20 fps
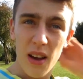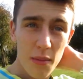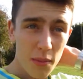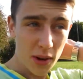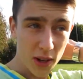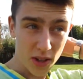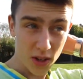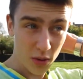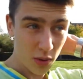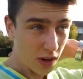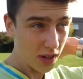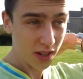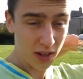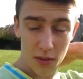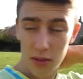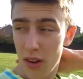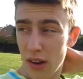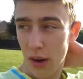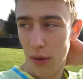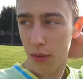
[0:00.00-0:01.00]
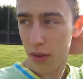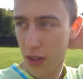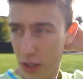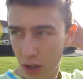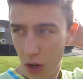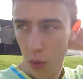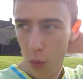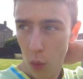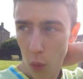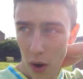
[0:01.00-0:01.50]
because otherwise there's
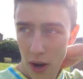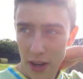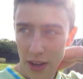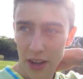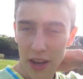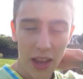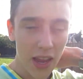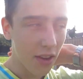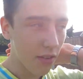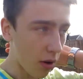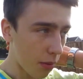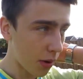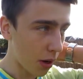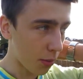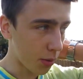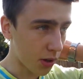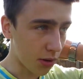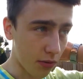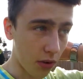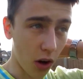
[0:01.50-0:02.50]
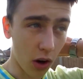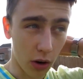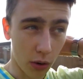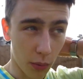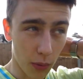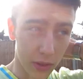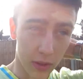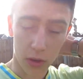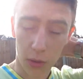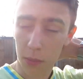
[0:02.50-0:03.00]
no way near I'll be able to vlog
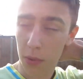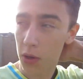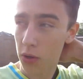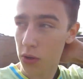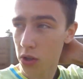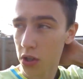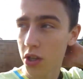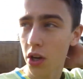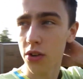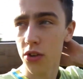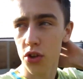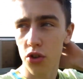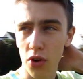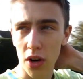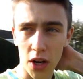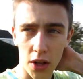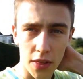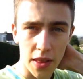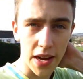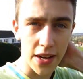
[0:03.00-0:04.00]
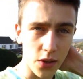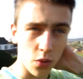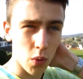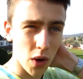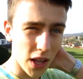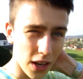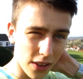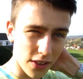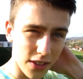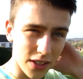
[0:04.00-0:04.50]
when the computer's concentrating on that as
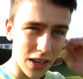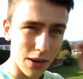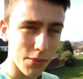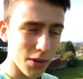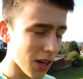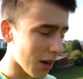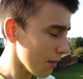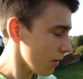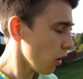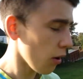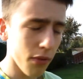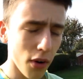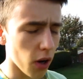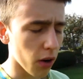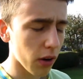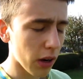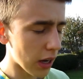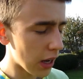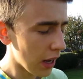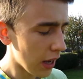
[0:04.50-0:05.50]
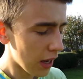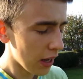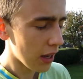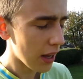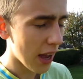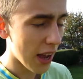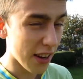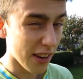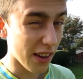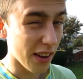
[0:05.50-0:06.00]
well at the same time. Not vlog,
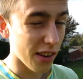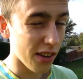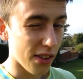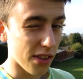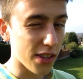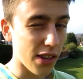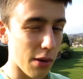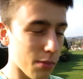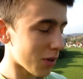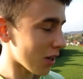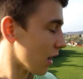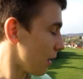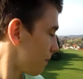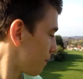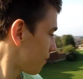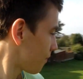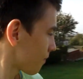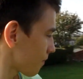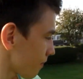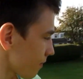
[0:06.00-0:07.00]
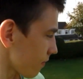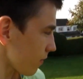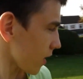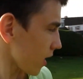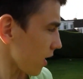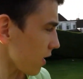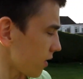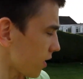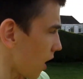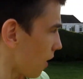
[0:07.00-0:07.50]
edit at the same time.
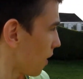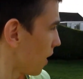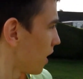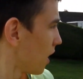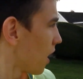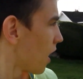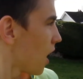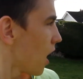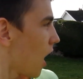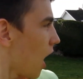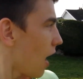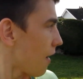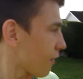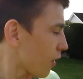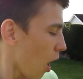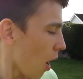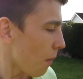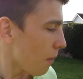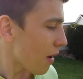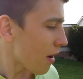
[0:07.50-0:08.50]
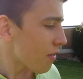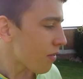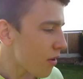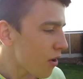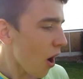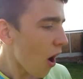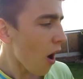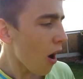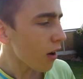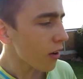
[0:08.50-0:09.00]
So, I've come with the
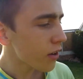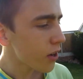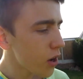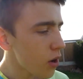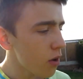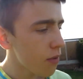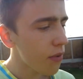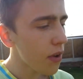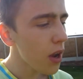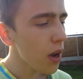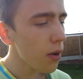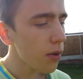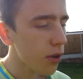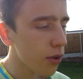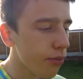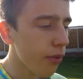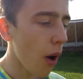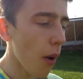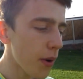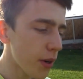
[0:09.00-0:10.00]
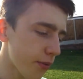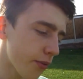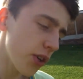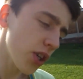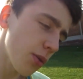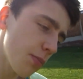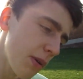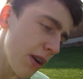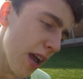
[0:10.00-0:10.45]
dog to the field to throw his frisbee